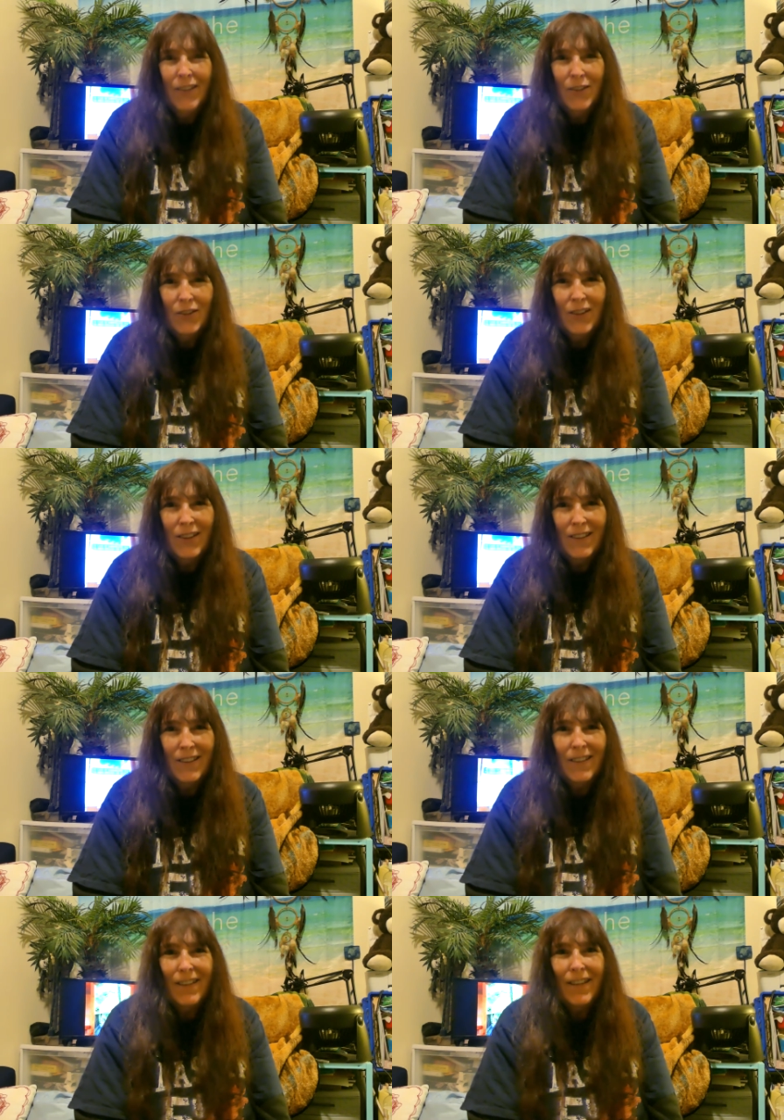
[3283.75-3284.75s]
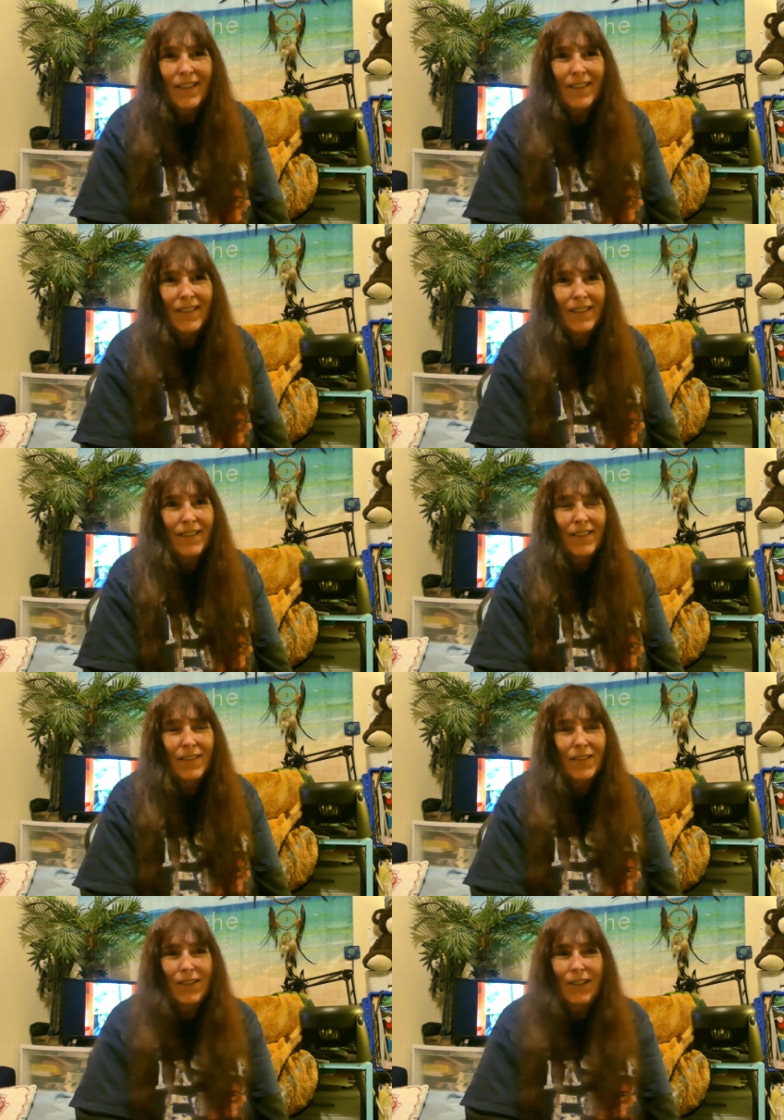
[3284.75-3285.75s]
different things like that.
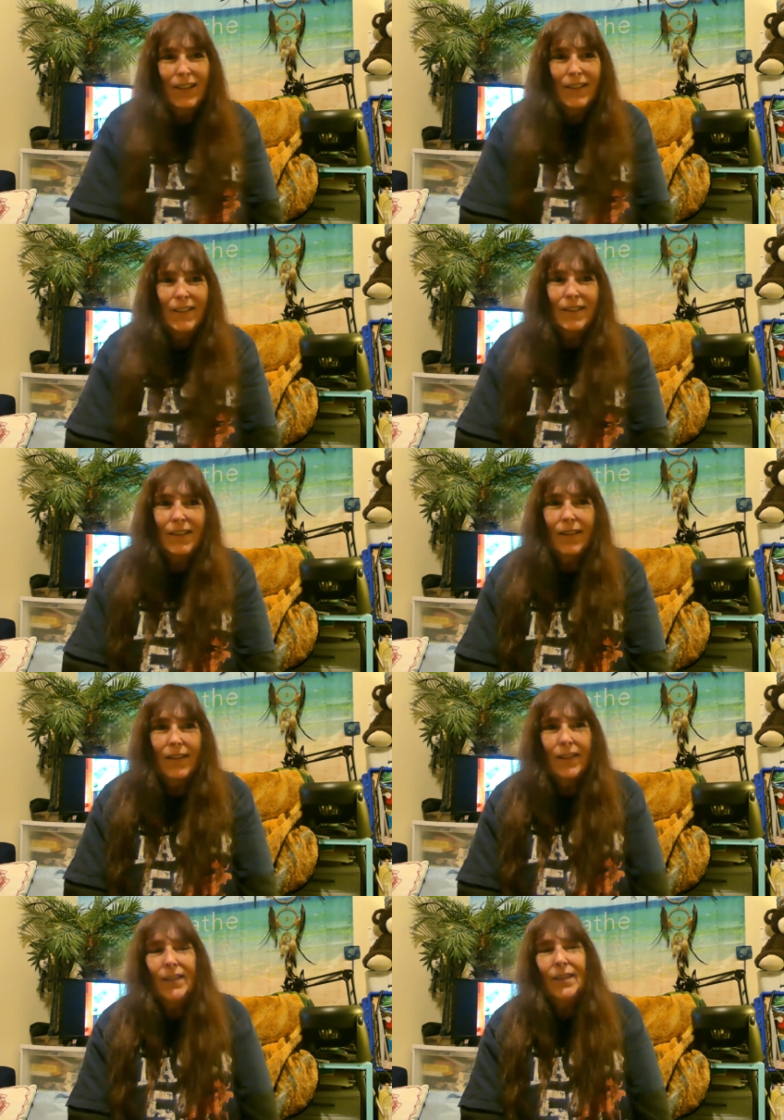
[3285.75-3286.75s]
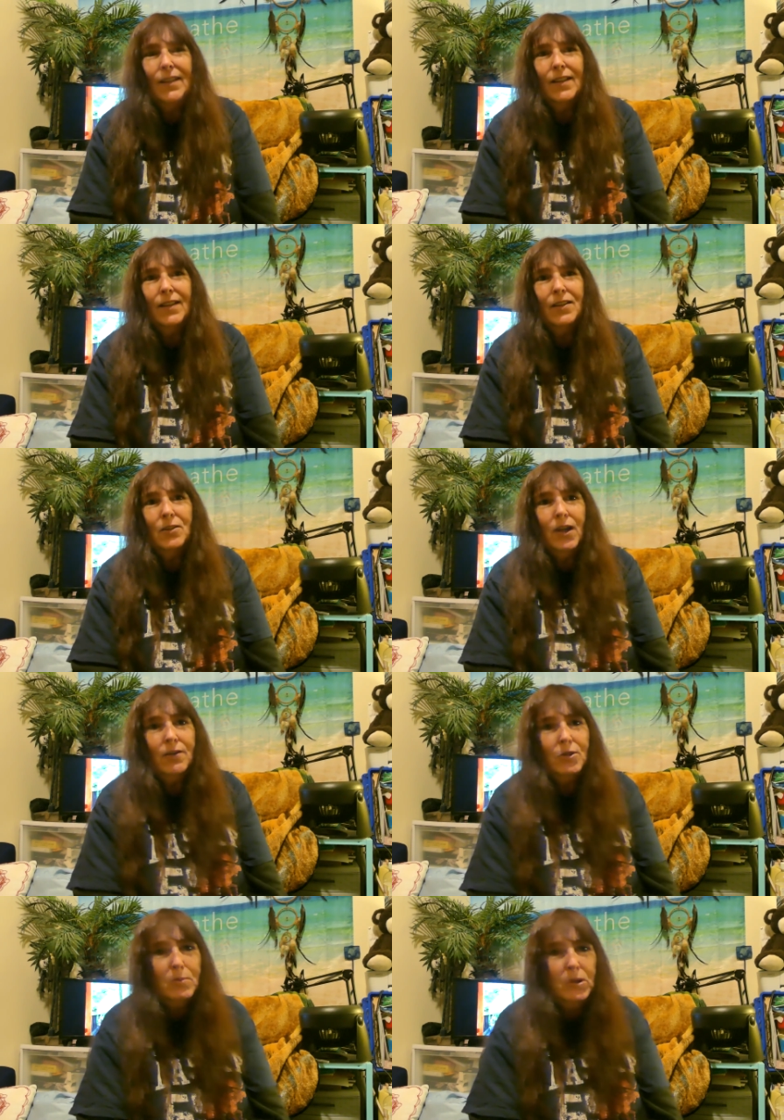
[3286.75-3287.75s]
Really neat. And then you
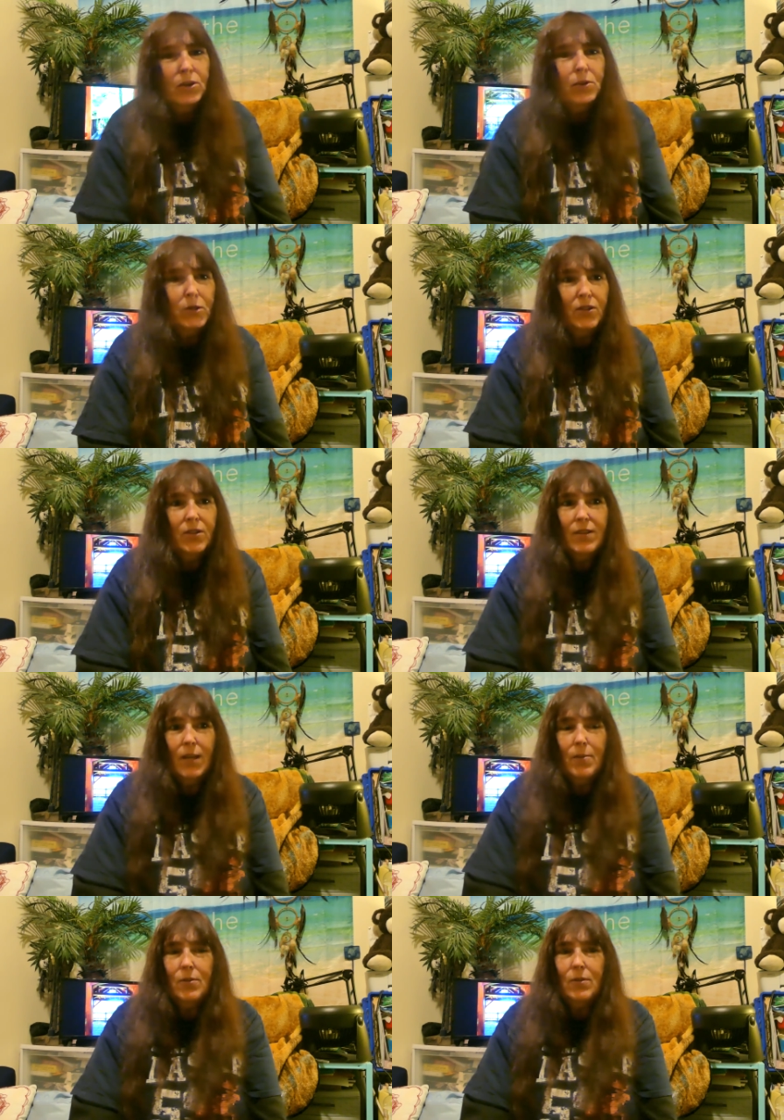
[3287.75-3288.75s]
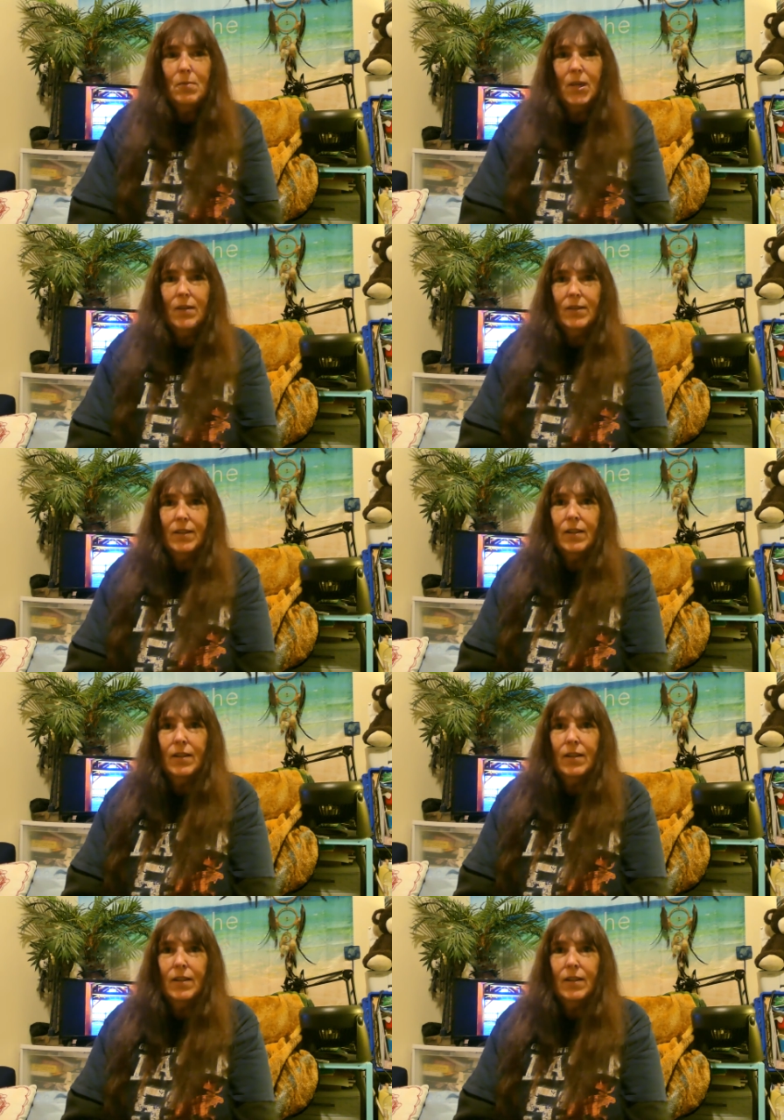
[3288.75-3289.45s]
have your meal, which is absolutely amazing.